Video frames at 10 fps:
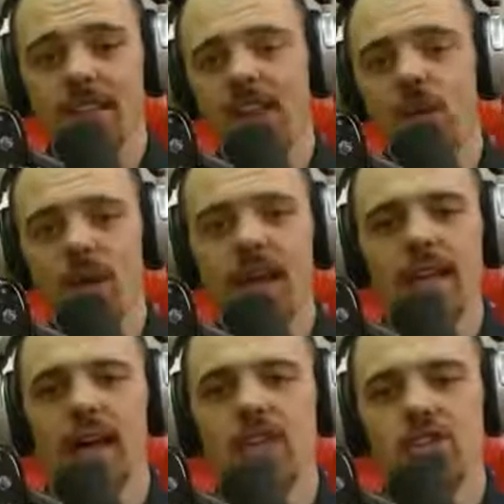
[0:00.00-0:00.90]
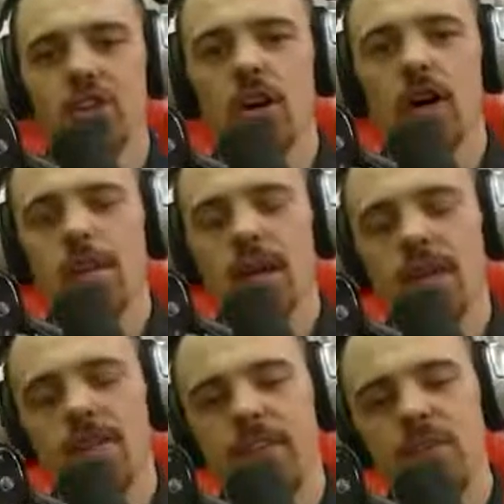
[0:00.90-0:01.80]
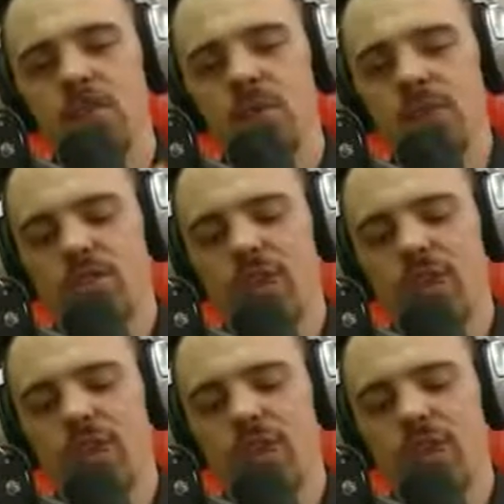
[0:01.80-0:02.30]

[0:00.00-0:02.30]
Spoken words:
They did okay last year, but if interest rates